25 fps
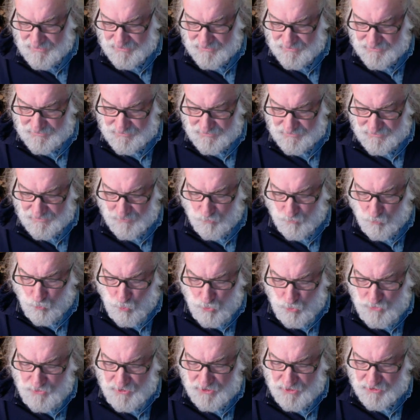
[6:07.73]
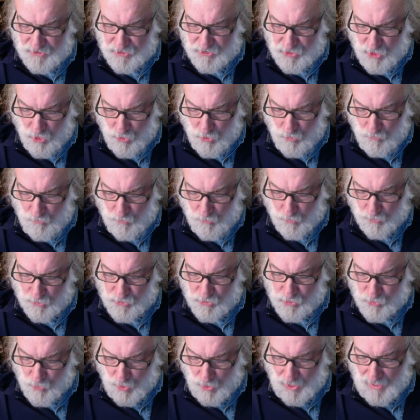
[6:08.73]
this, "Would that Job were
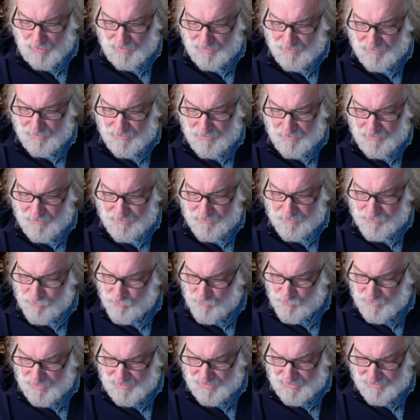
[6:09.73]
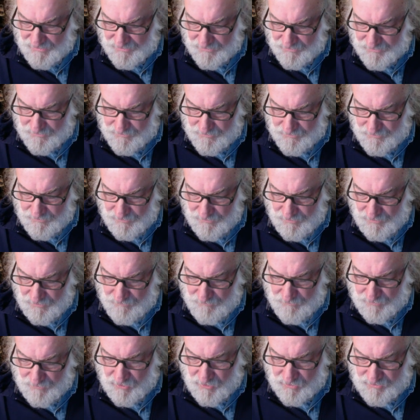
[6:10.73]
tried to the end,
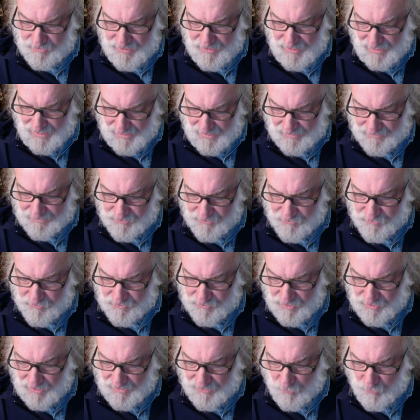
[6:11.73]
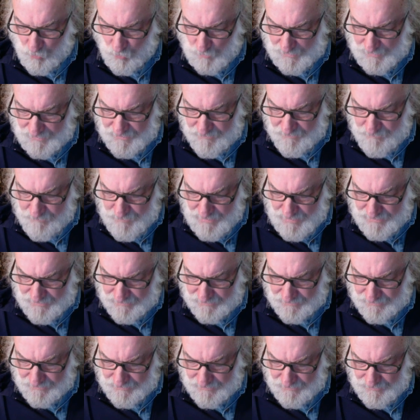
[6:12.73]
because he answers like wicked
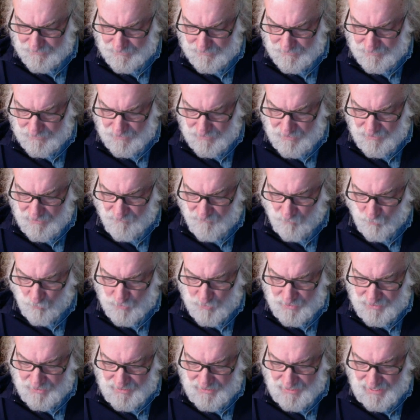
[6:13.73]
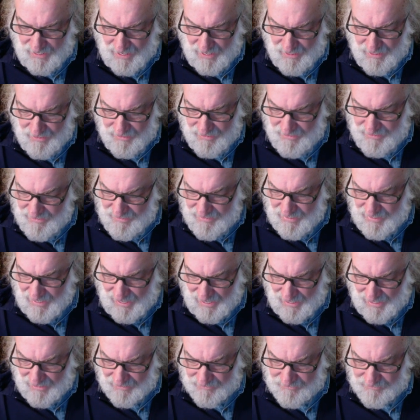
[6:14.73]
men. For he
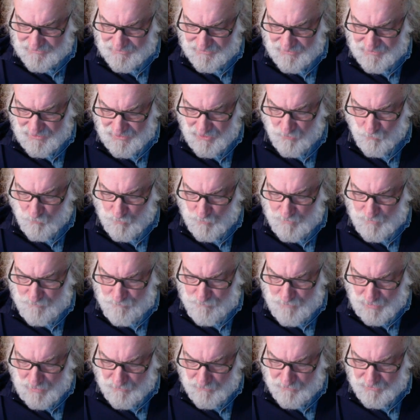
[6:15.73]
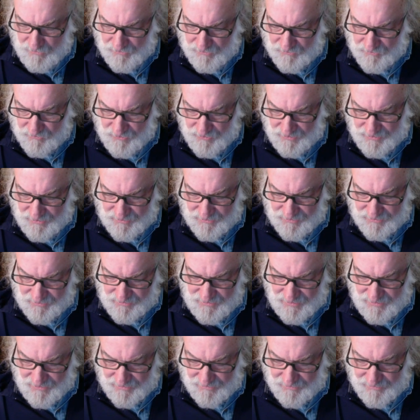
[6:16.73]
adds rebellion to his
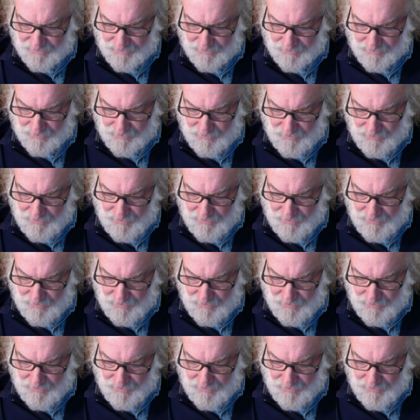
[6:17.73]
sin.